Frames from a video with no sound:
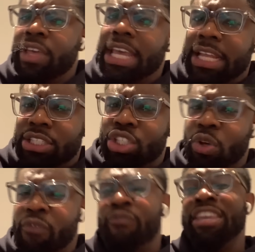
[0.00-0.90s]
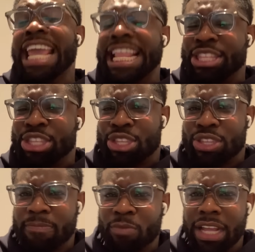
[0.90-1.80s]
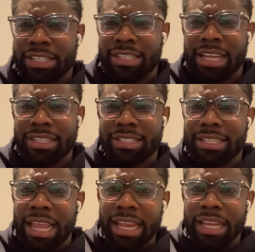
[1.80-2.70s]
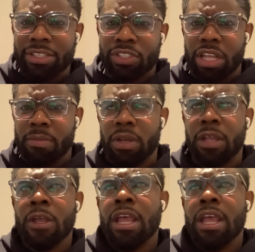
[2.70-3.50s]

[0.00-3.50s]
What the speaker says: Wirtz, or Wirtz, as I say in Germany,